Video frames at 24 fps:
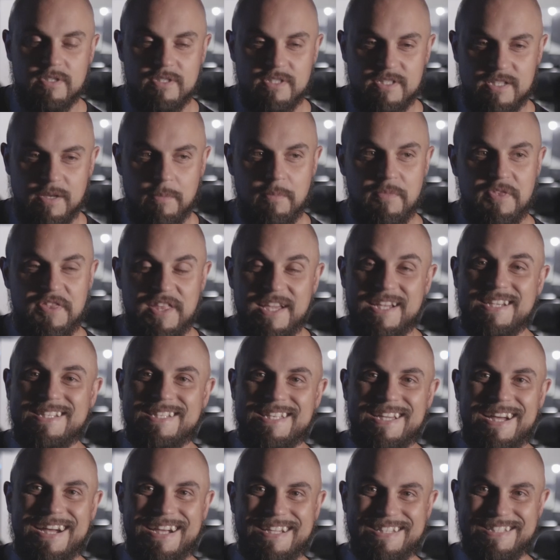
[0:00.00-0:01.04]
Some things
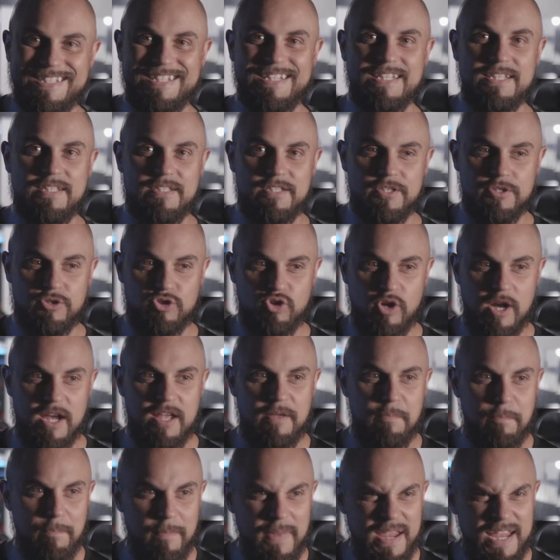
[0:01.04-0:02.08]
that I did to try
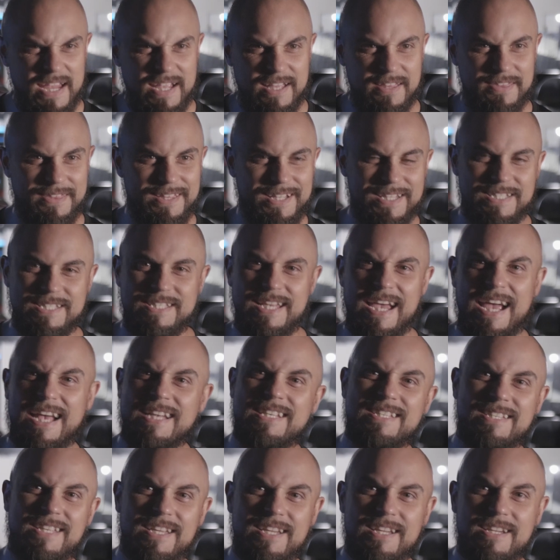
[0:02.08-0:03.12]
and make the
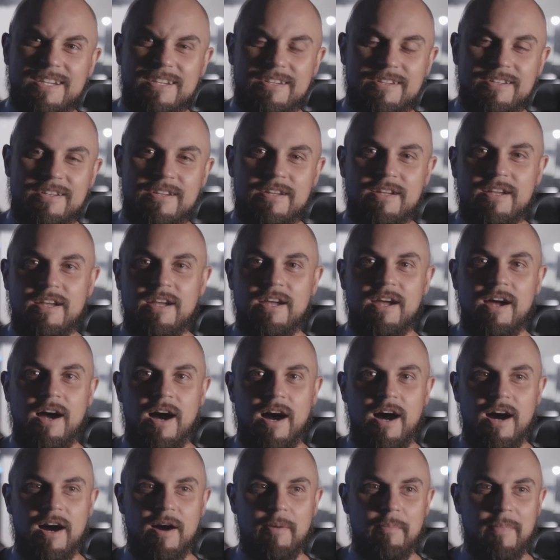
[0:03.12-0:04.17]
testing
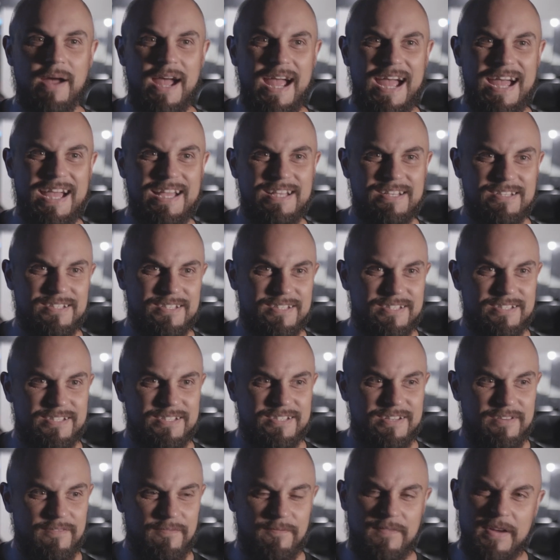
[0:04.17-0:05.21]
as
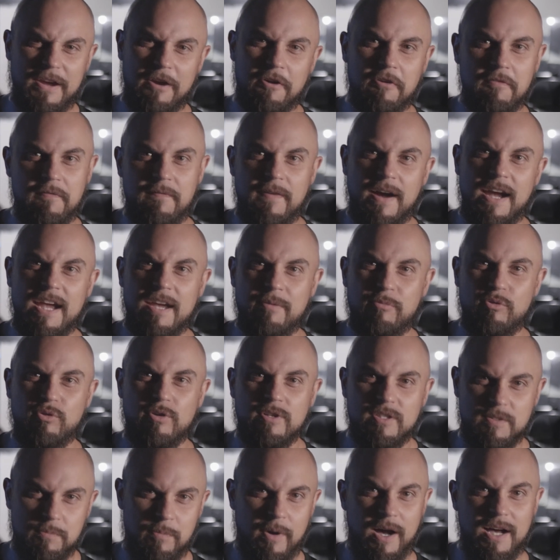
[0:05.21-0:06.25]
verifiable
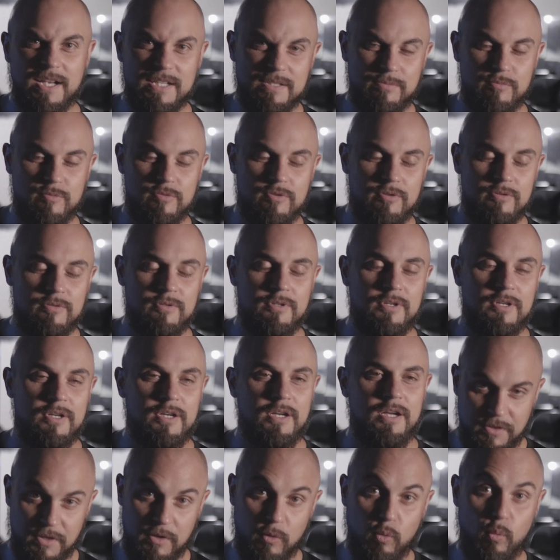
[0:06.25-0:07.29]
as possible.
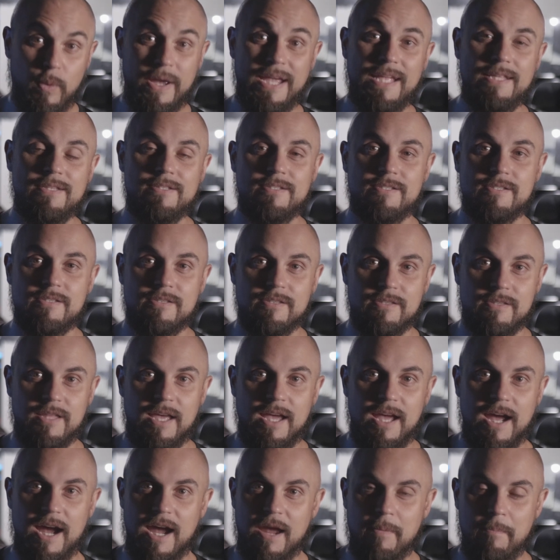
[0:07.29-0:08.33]
The weights
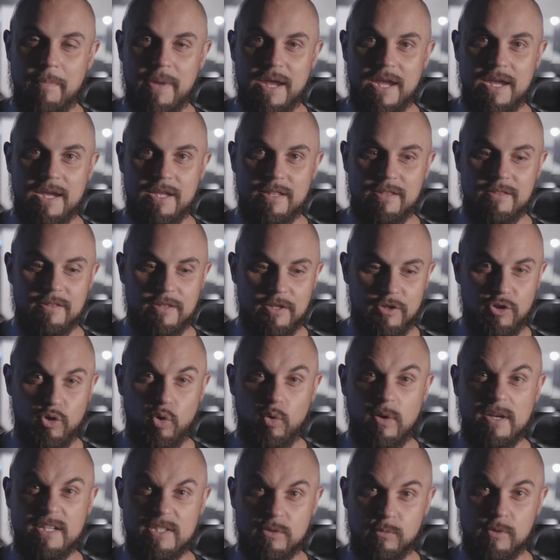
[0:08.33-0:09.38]
that I made the
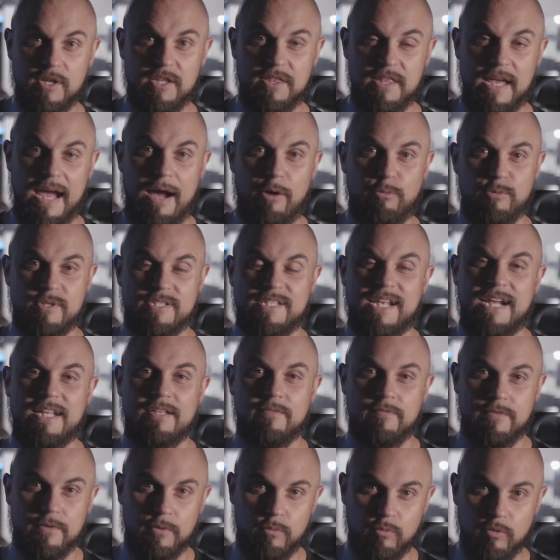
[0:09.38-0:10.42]
noise with outside
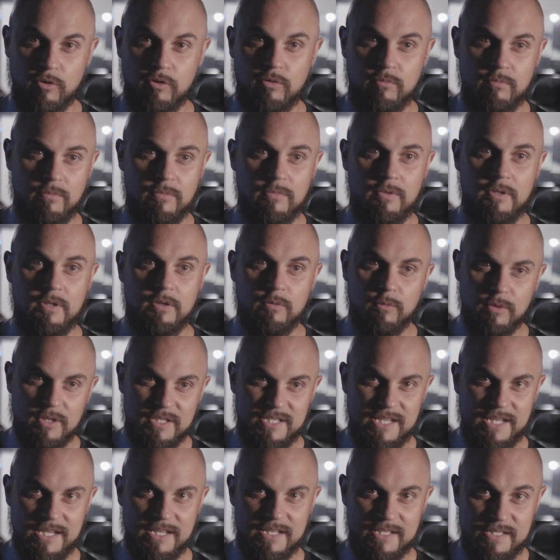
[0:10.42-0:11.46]
of the room were
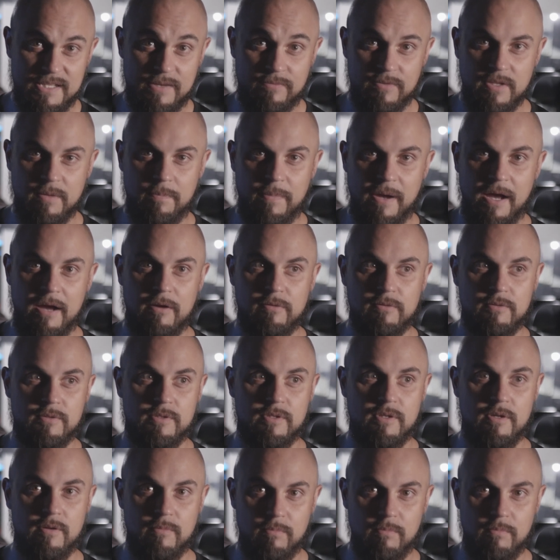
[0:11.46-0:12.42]
set at 70 pounds